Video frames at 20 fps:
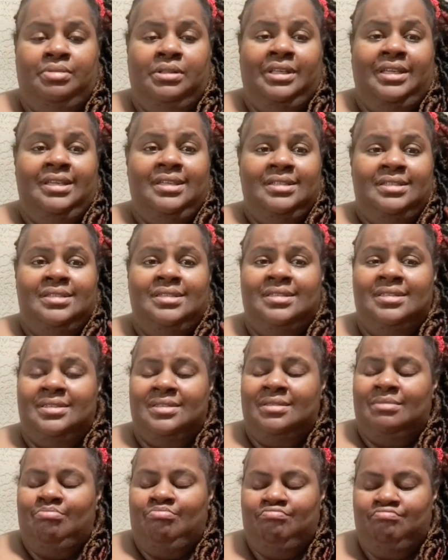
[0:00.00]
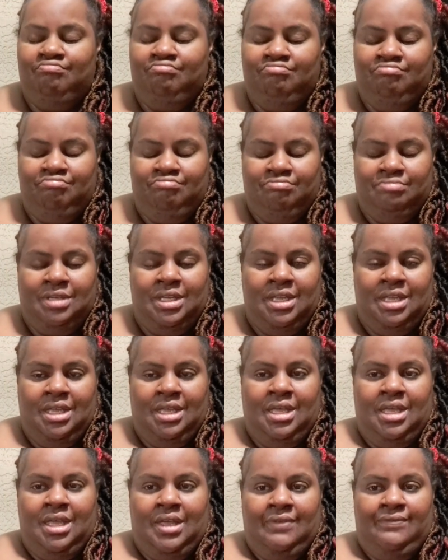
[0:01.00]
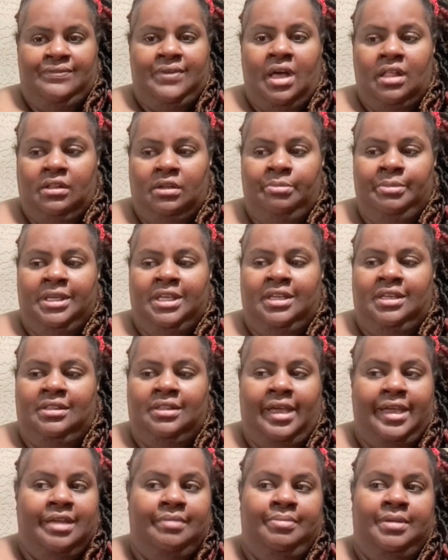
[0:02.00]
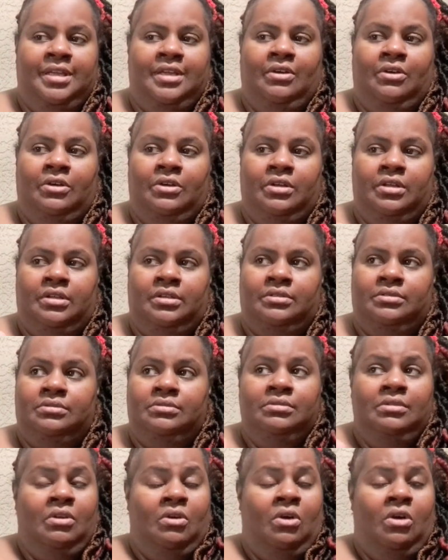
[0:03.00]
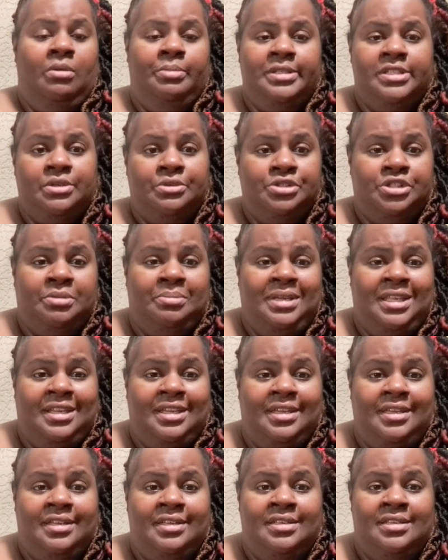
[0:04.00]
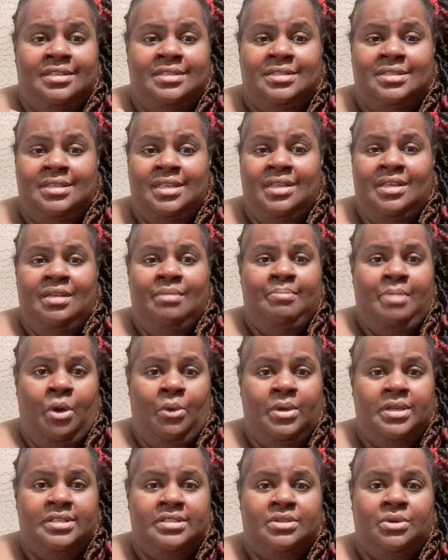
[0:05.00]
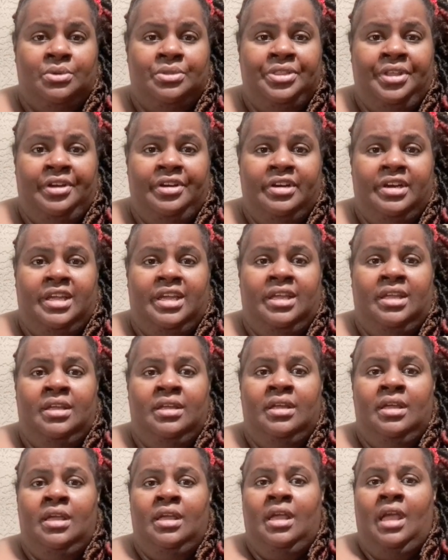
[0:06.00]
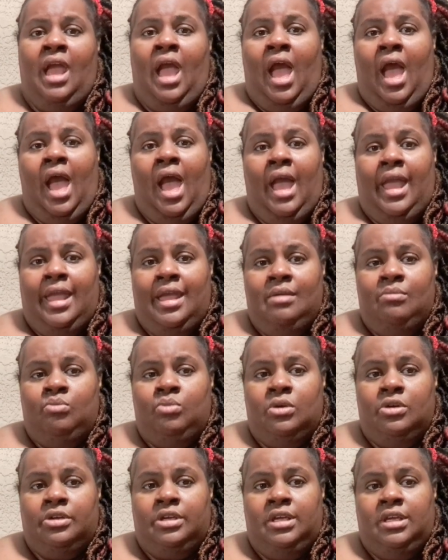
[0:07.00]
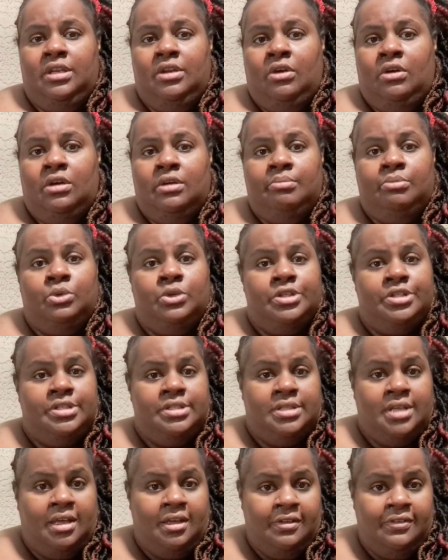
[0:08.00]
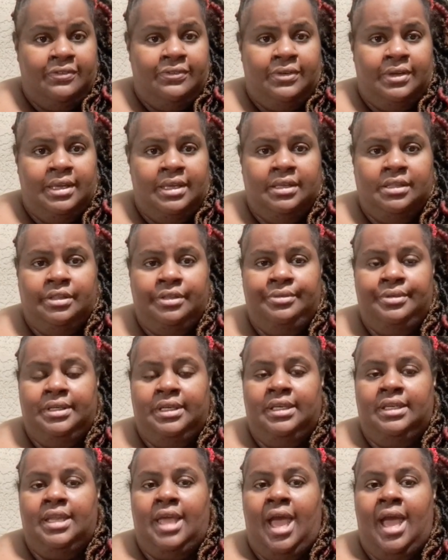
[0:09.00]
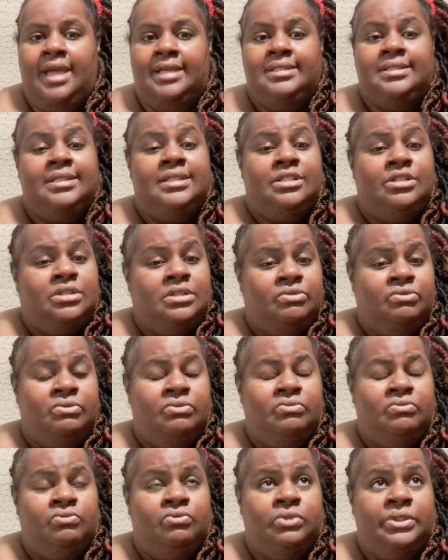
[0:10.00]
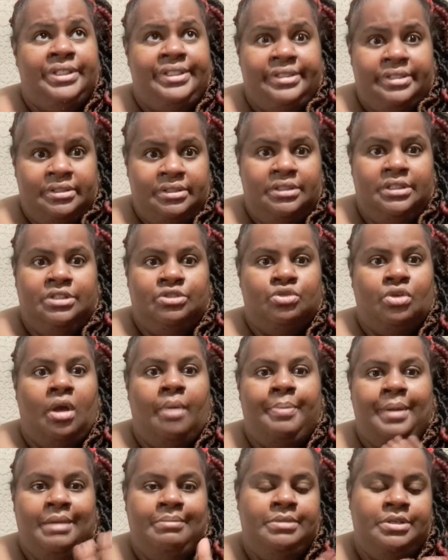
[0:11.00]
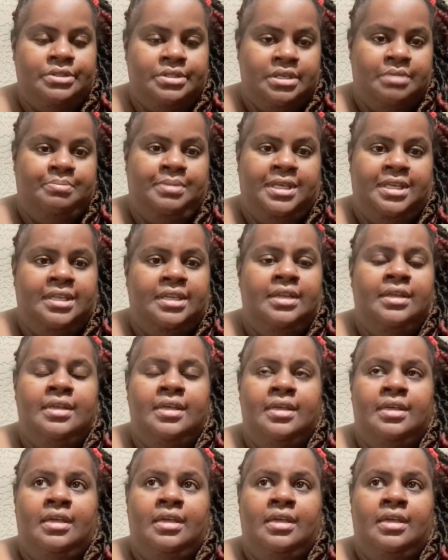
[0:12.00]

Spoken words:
Please follow me, like me on all my social medias, Poet Soul 30. I am working on more stuff, including I did recently drop a music beat.